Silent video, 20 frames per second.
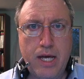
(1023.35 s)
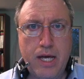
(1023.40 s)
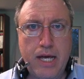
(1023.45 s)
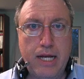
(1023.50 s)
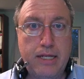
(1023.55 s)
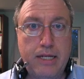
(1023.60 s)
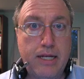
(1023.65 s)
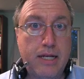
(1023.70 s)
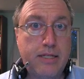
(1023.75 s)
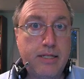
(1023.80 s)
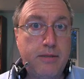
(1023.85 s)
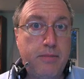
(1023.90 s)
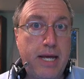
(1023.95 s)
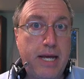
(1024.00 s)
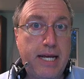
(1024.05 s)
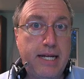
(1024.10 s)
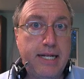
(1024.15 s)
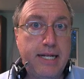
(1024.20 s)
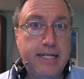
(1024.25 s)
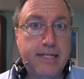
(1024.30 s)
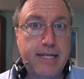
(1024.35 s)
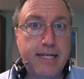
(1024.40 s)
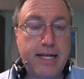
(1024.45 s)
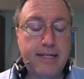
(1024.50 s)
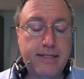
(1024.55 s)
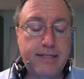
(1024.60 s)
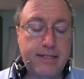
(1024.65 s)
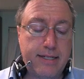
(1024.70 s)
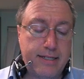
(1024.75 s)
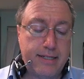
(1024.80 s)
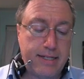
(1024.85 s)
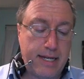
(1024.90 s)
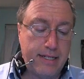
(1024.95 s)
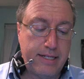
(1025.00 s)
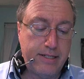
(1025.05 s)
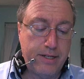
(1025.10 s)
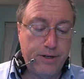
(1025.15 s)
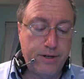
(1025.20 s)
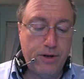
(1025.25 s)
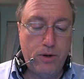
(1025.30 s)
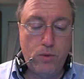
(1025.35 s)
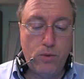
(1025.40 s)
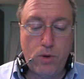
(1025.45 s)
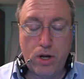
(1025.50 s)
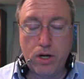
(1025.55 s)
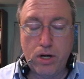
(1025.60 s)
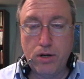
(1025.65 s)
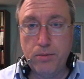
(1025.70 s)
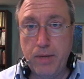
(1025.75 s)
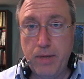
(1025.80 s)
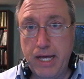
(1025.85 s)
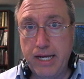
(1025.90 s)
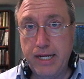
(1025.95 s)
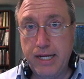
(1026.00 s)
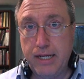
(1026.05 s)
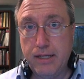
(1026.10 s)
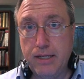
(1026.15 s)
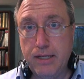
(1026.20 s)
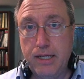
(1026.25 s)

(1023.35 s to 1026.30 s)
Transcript: It doesn't make any sense to say 0, 1, or many.